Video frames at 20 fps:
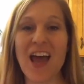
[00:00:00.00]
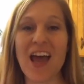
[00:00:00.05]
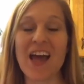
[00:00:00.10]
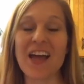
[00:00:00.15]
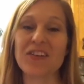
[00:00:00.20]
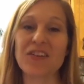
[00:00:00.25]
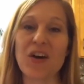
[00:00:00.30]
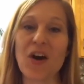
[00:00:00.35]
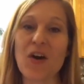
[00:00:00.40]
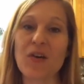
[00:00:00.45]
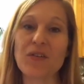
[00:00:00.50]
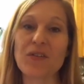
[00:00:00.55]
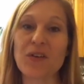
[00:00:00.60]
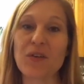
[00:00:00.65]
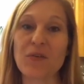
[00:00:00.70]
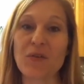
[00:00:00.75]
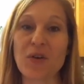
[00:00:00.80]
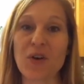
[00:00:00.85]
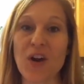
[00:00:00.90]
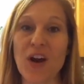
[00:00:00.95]
It's
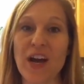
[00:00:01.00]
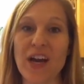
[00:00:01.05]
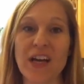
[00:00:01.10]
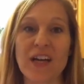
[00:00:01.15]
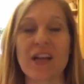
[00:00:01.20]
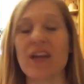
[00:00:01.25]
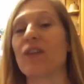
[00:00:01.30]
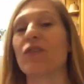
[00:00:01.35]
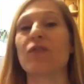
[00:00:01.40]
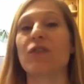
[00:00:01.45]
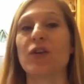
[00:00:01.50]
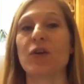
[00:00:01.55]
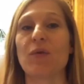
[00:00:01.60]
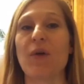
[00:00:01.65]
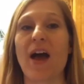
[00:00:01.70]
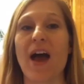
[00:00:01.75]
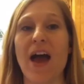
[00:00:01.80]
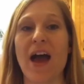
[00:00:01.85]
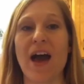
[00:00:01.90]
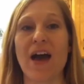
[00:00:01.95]
also great if you
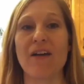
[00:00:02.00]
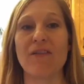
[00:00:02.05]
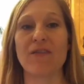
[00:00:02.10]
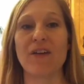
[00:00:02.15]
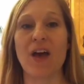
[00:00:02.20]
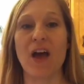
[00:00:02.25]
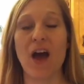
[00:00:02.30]
have